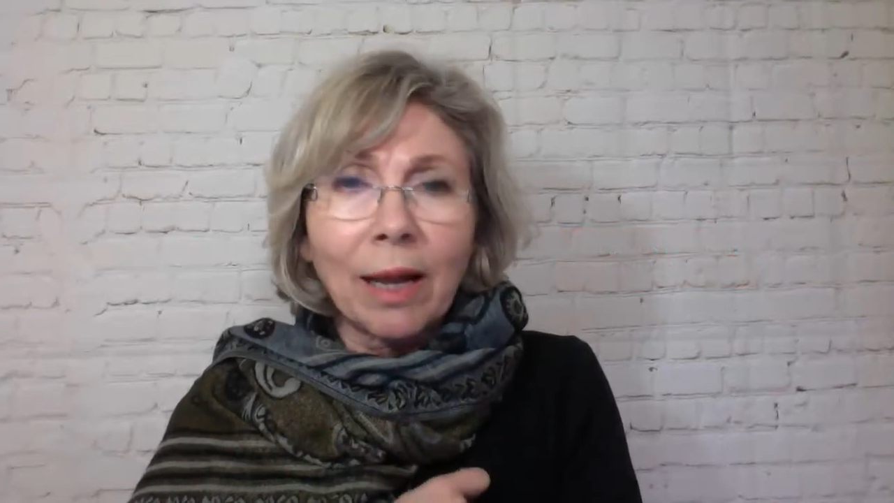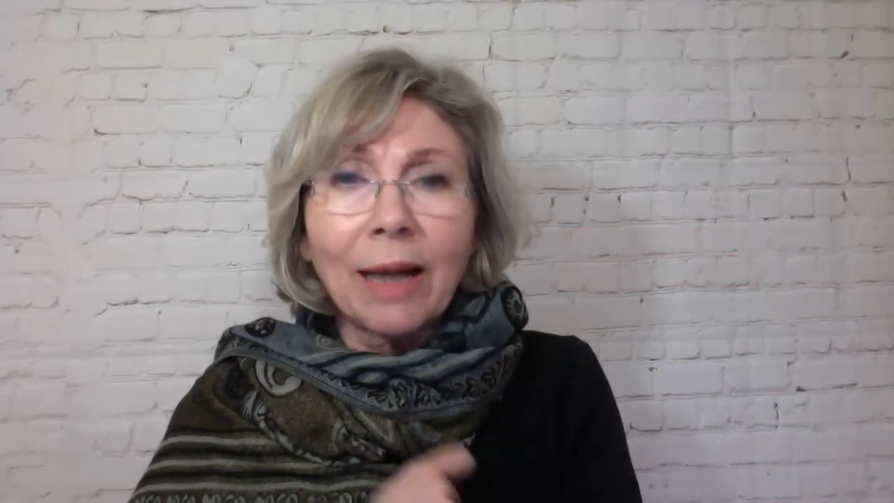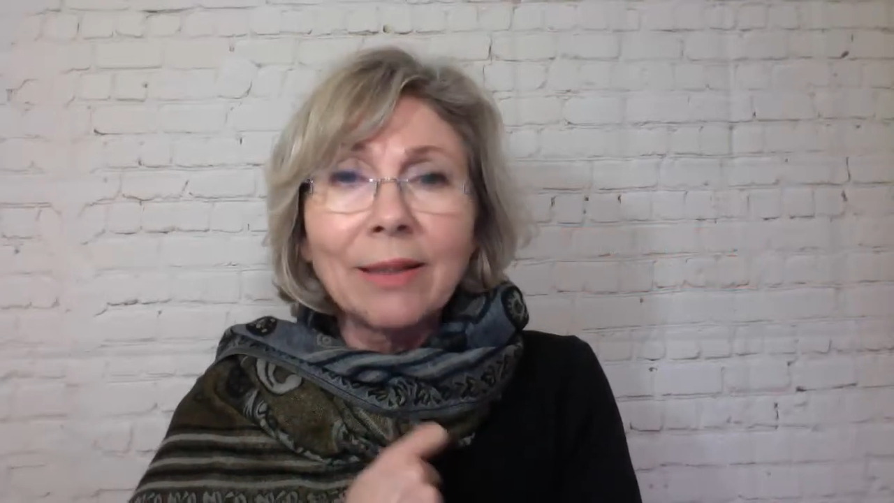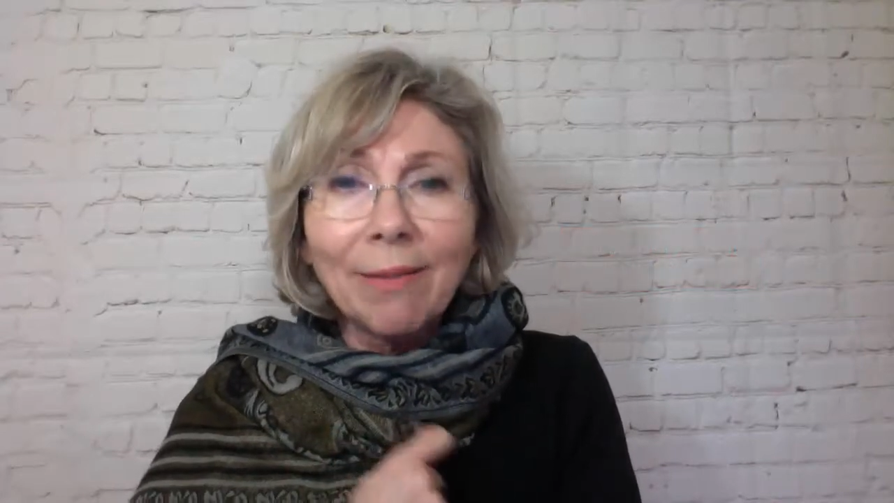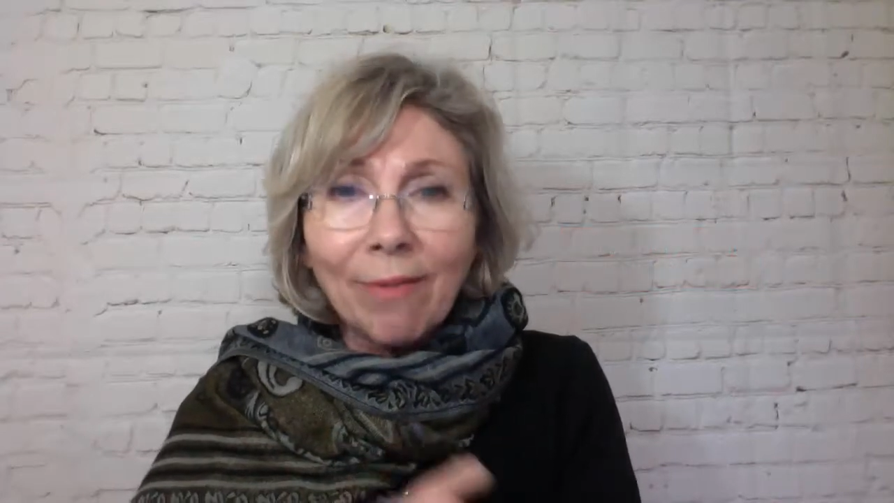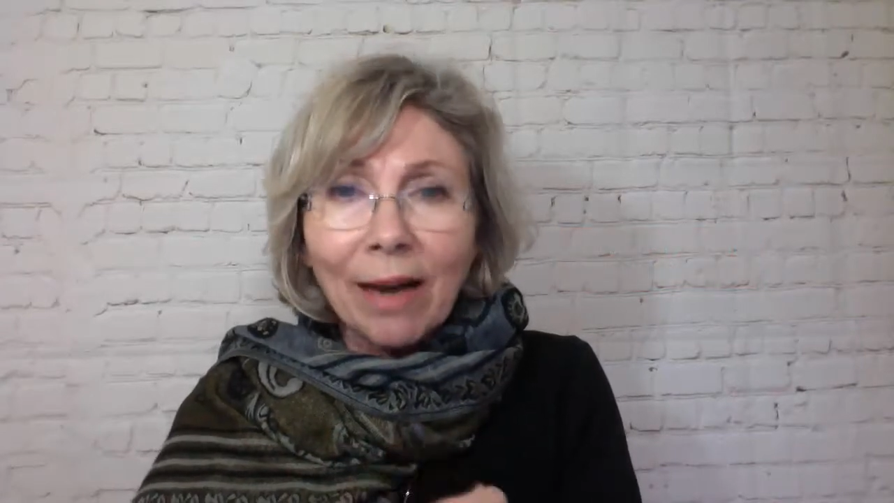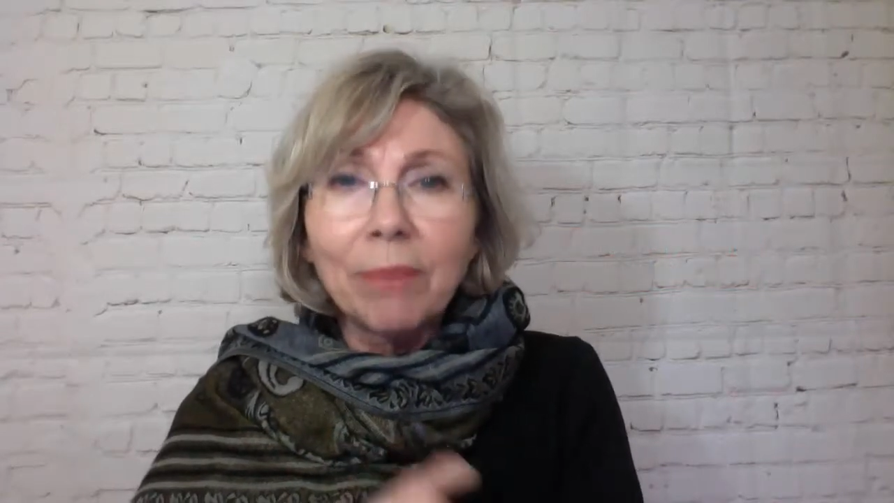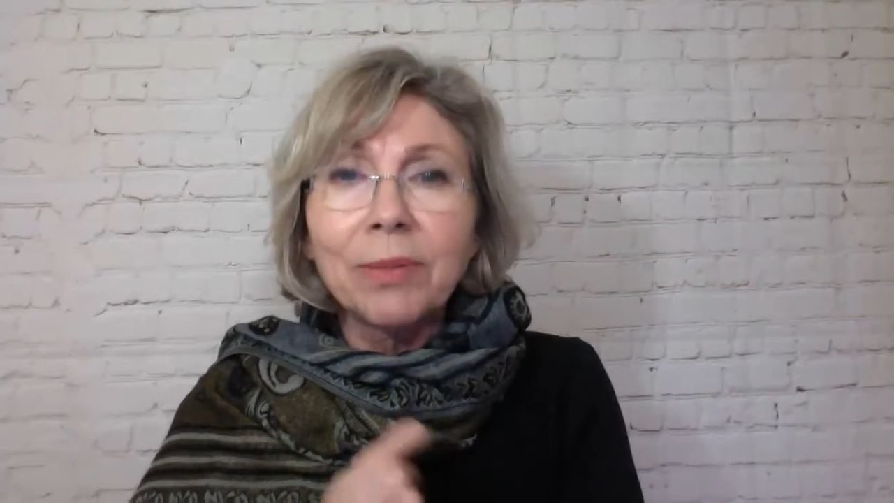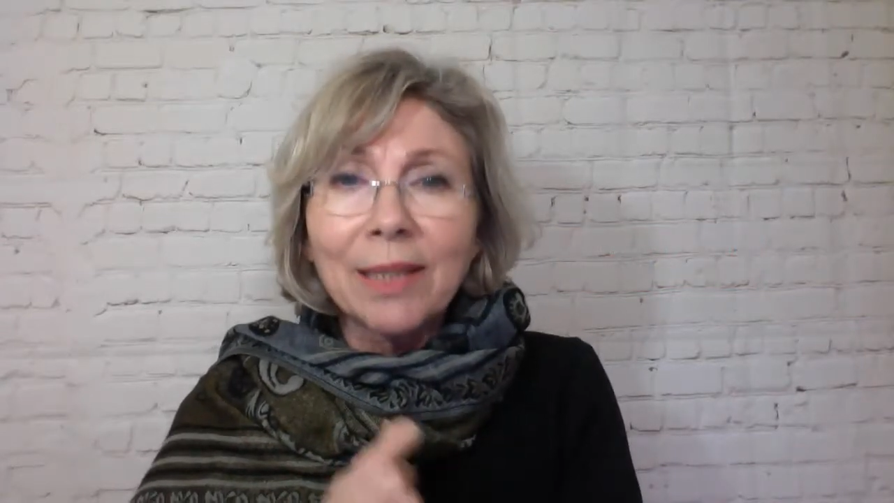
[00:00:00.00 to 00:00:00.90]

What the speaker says: and develop